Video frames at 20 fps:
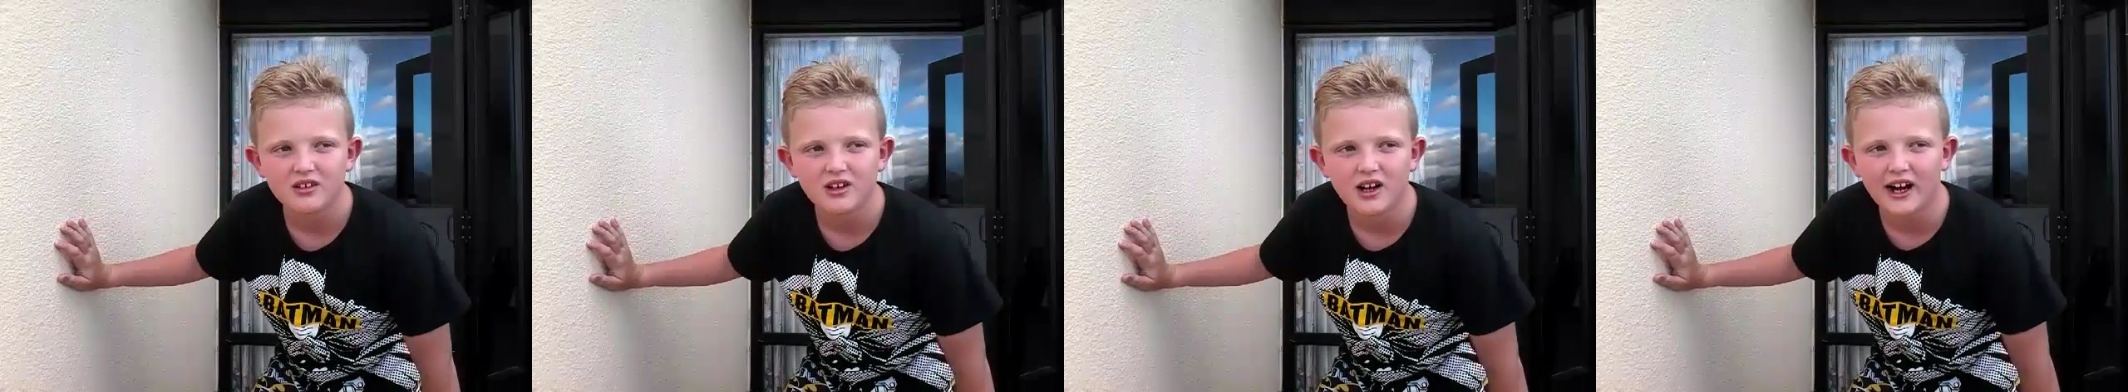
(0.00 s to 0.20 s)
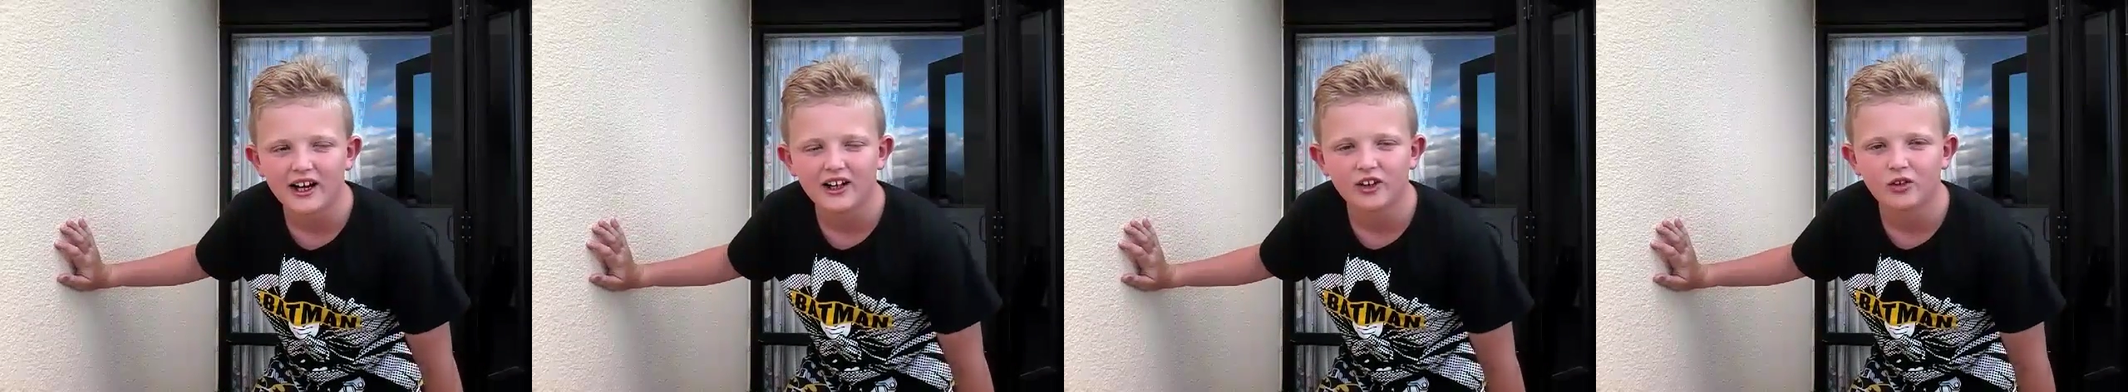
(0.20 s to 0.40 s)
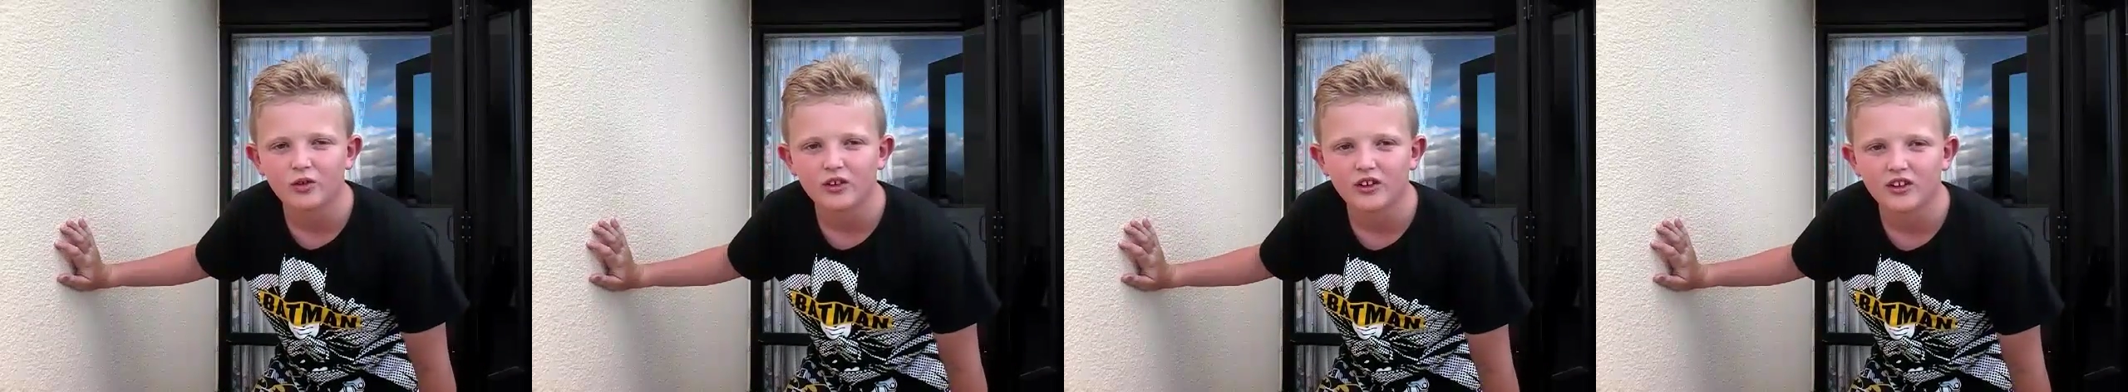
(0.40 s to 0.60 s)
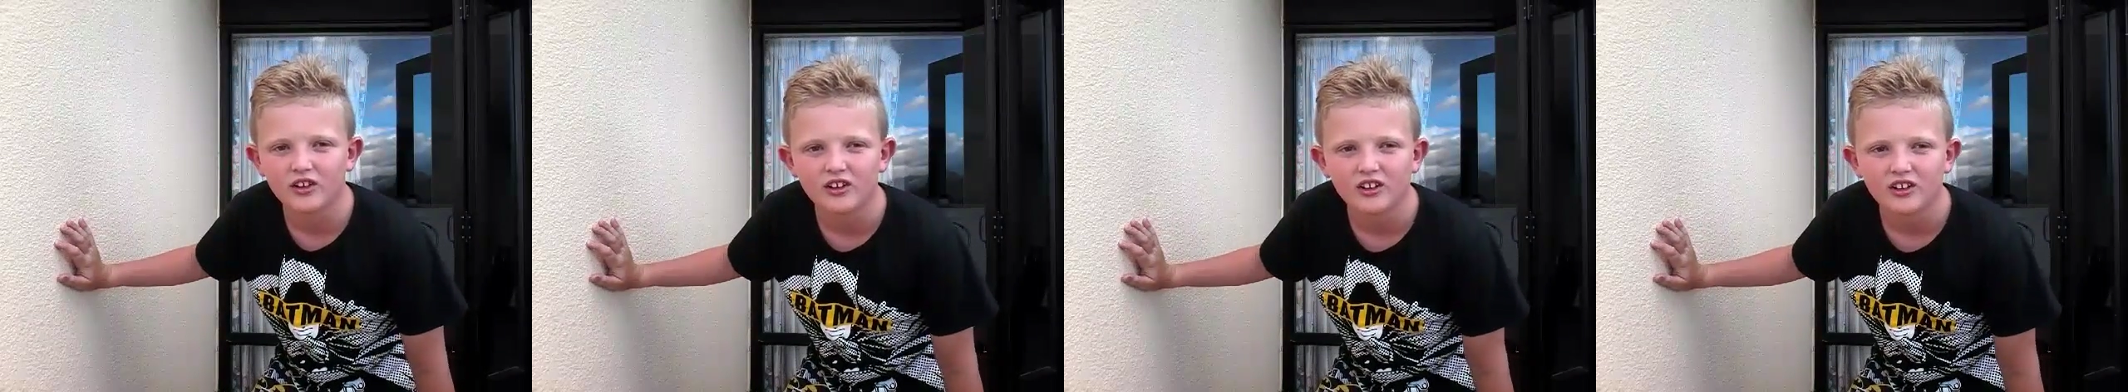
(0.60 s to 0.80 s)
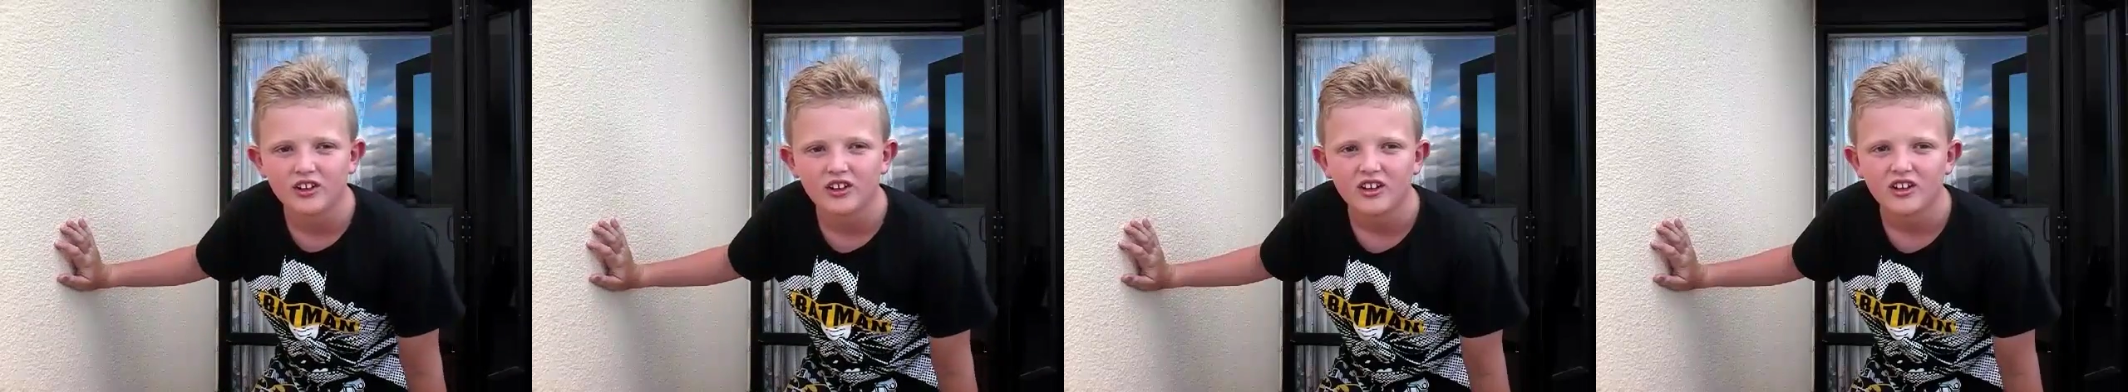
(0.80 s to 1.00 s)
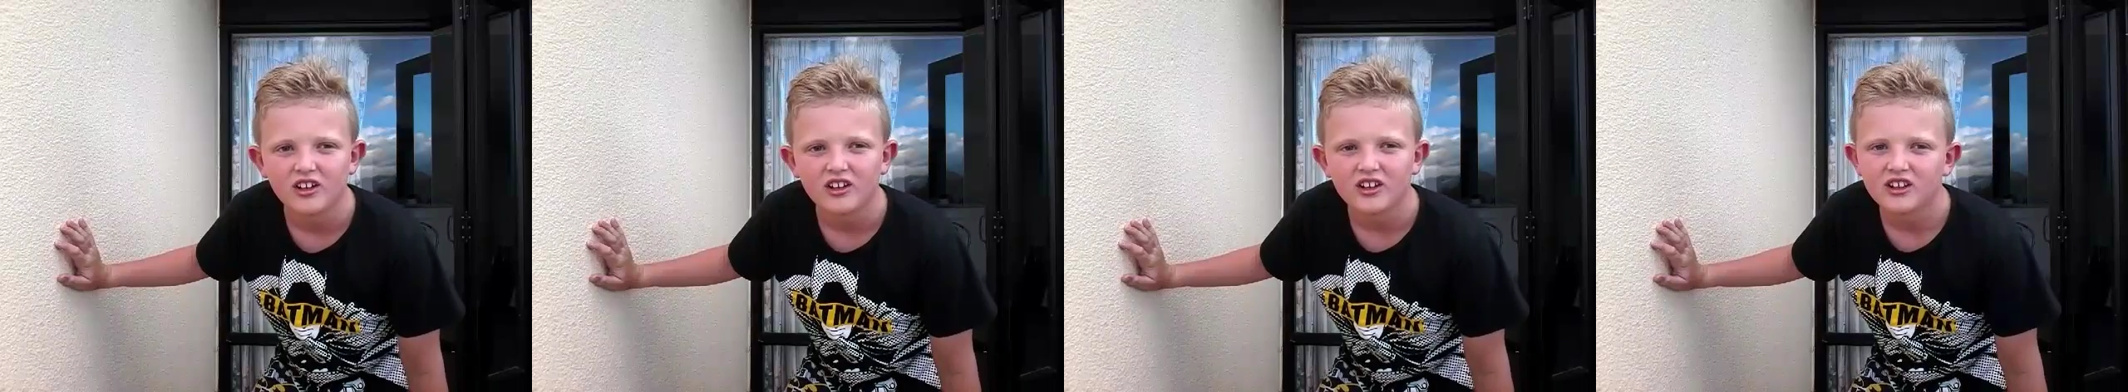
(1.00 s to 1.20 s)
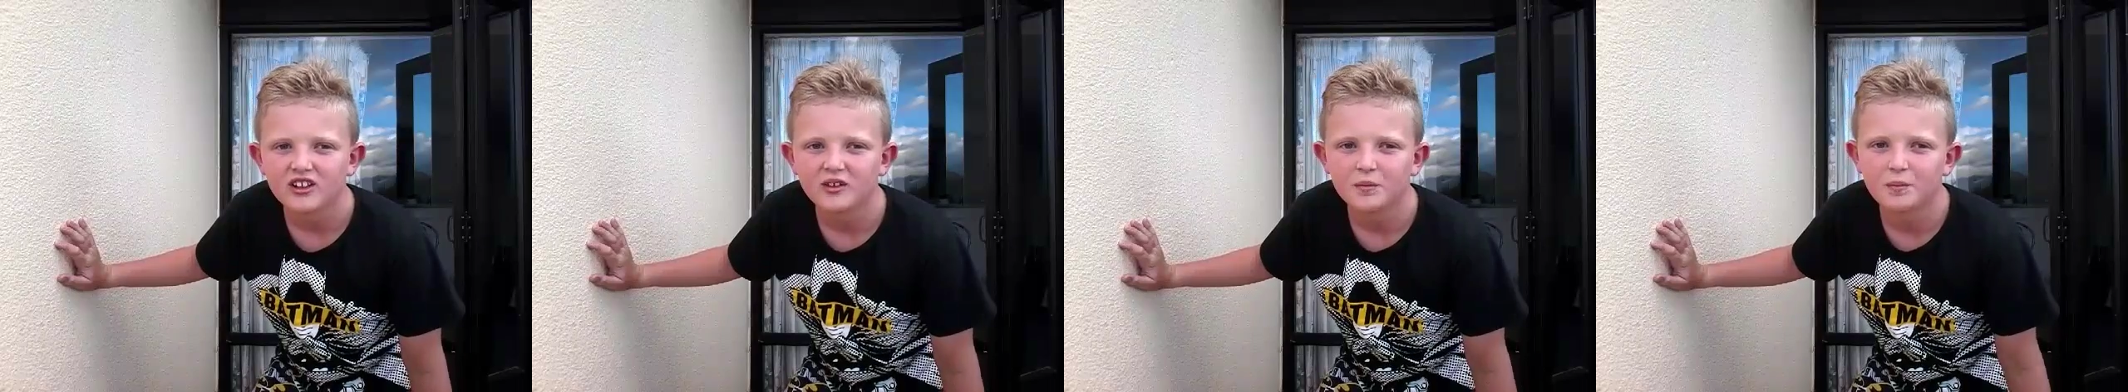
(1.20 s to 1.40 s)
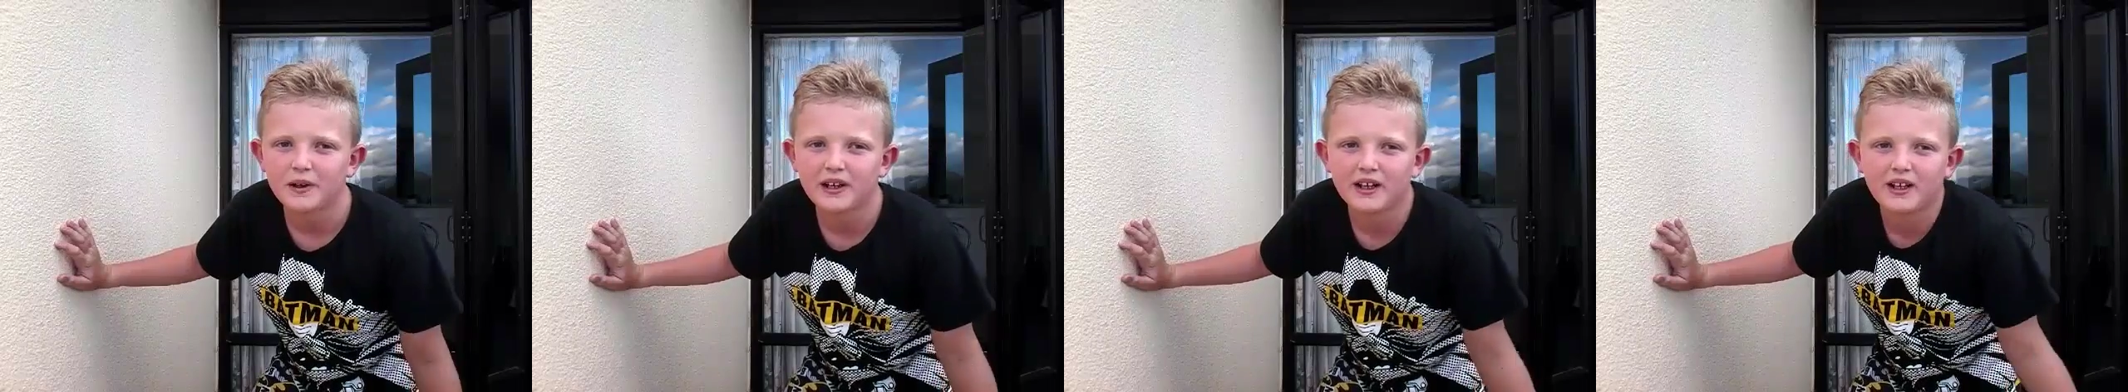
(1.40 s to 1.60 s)
want to
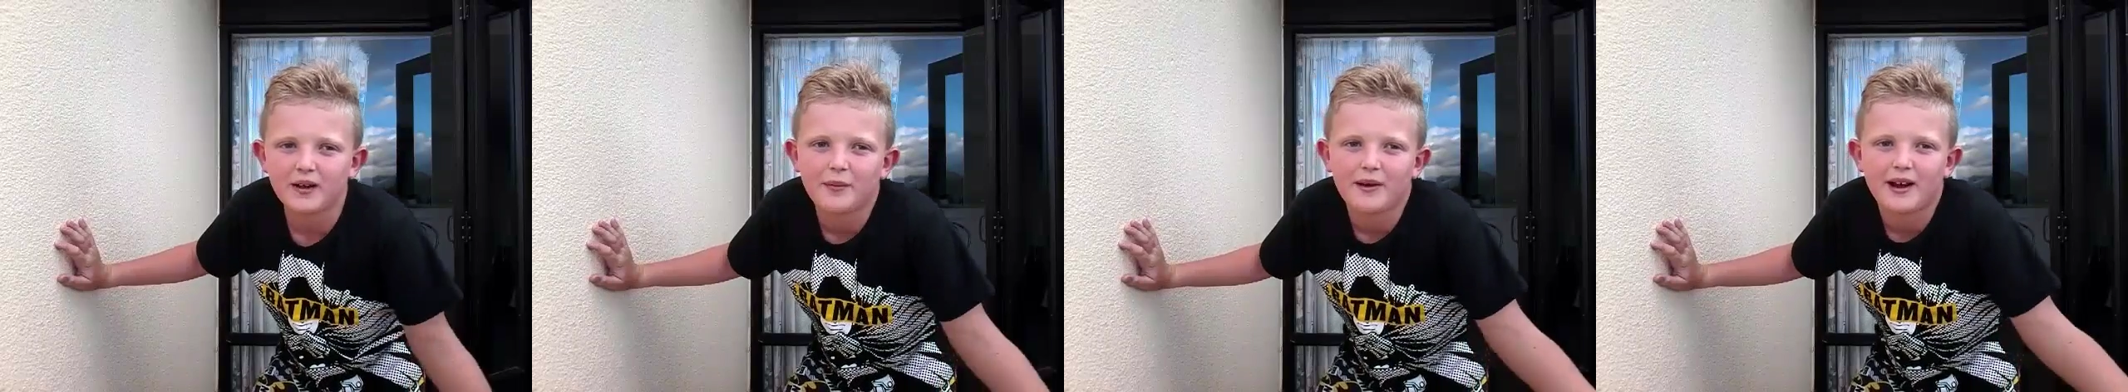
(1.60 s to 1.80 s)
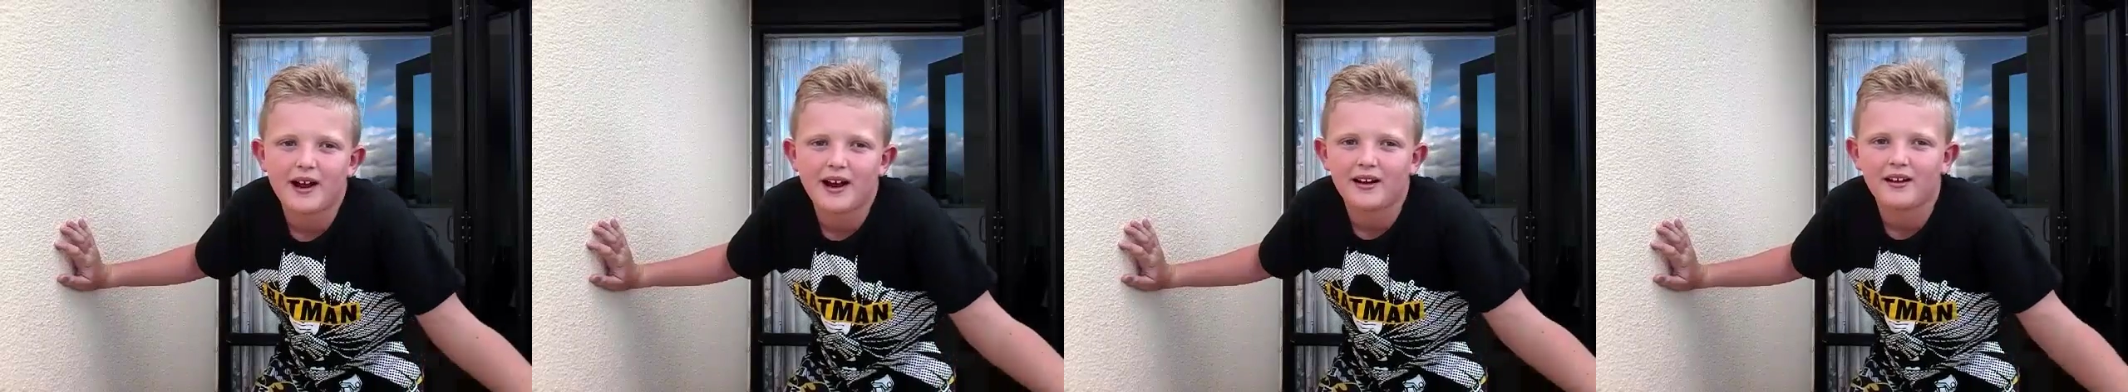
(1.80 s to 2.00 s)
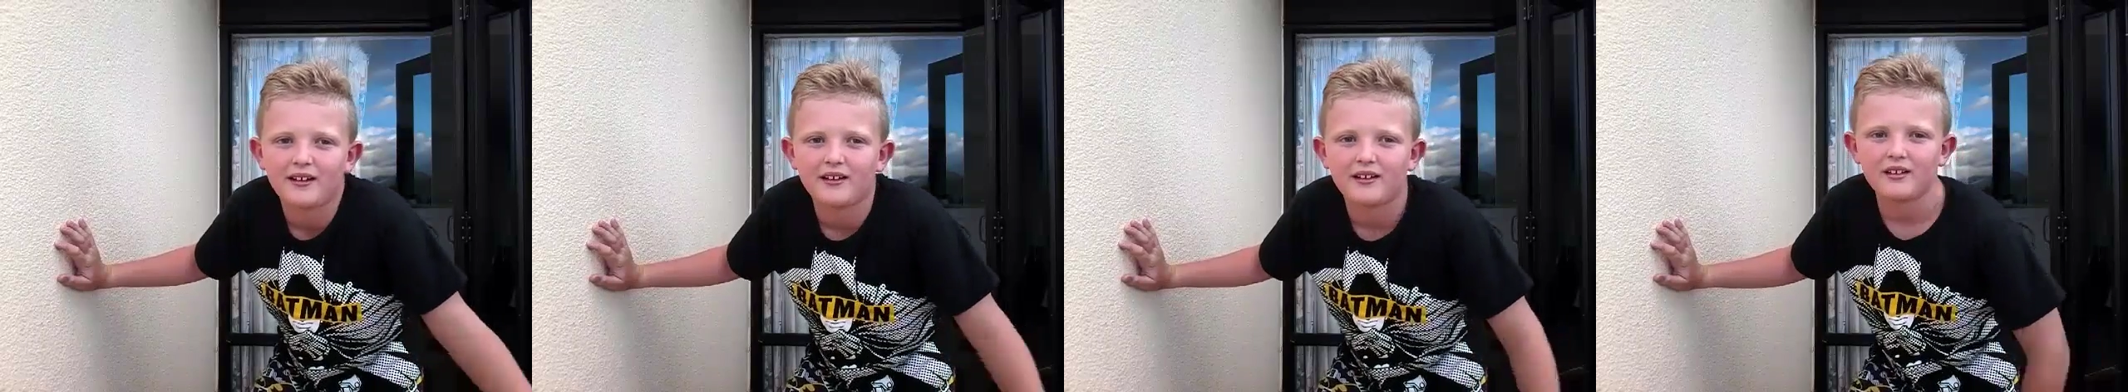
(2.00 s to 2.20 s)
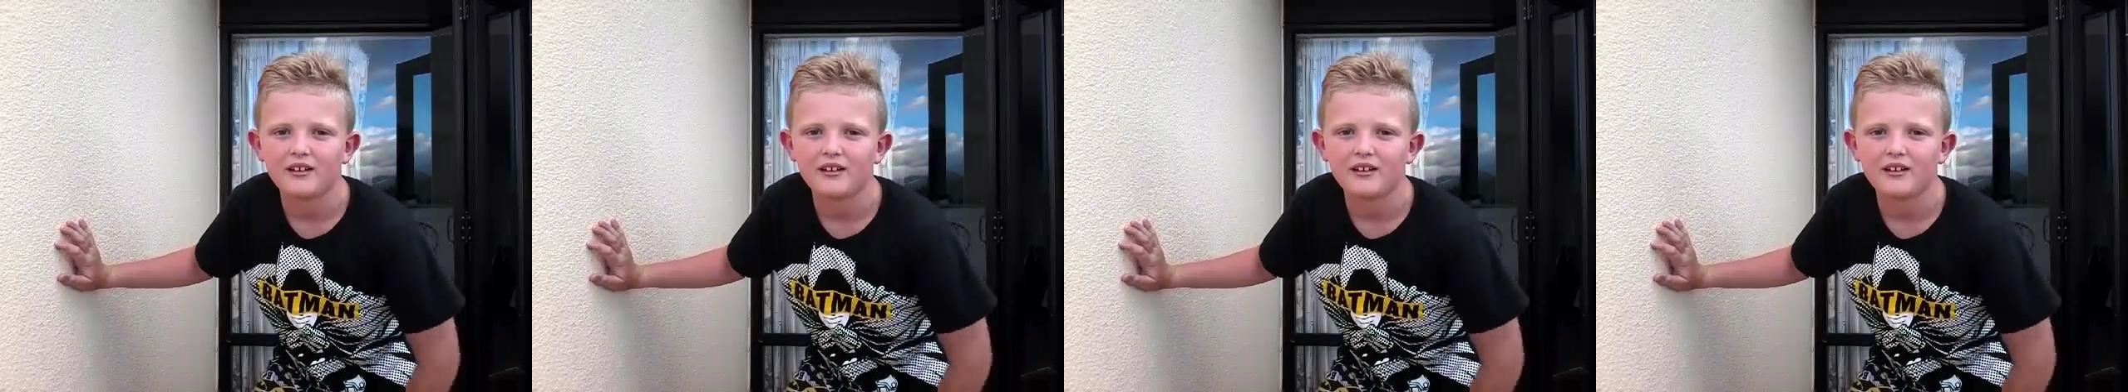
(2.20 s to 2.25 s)
speak about